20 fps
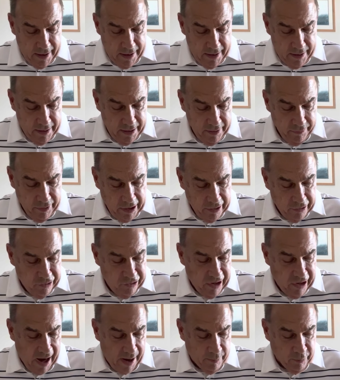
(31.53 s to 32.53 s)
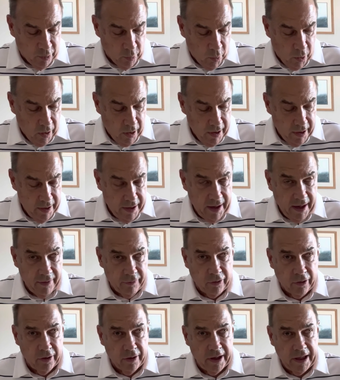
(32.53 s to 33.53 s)
Even in chapter 1,
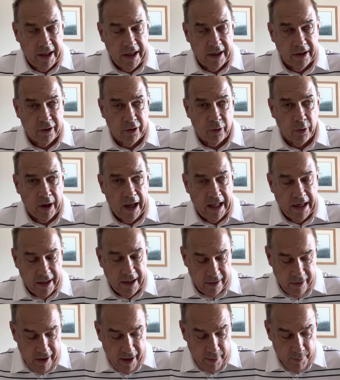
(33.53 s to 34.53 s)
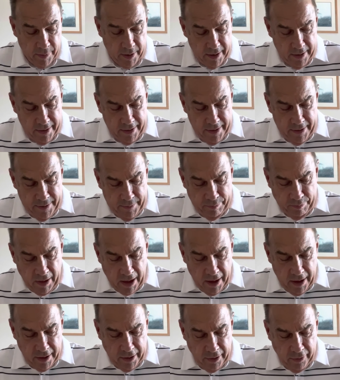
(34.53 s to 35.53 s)
after he had created them,
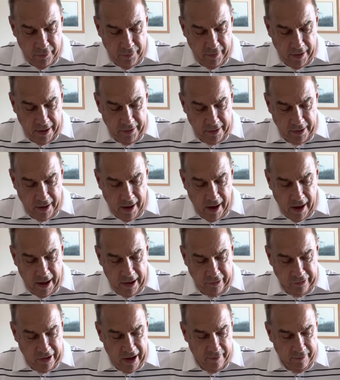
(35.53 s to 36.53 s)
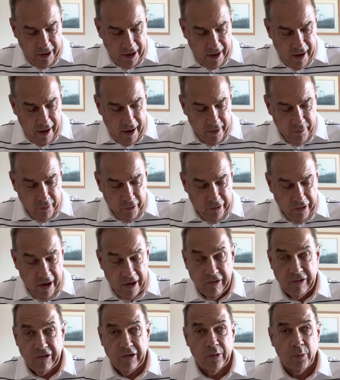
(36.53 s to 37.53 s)
you find that God is having
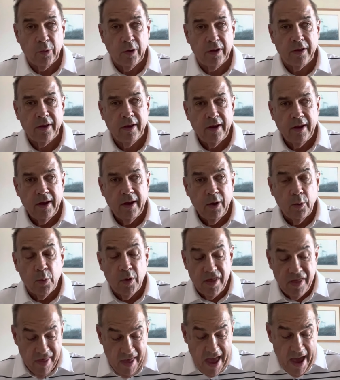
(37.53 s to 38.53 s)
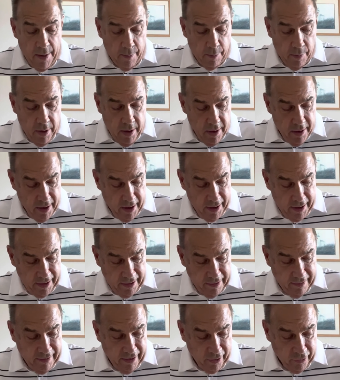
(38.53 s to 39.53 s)
conversation with them.
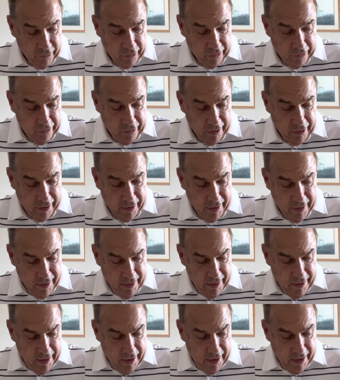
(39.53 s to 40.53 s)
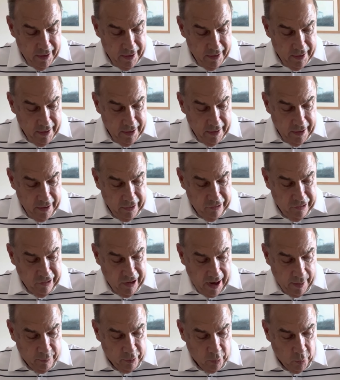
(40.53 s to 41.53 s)
He tells us in
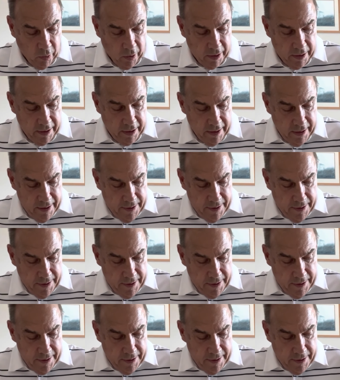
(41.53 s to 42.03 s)
chapter 1,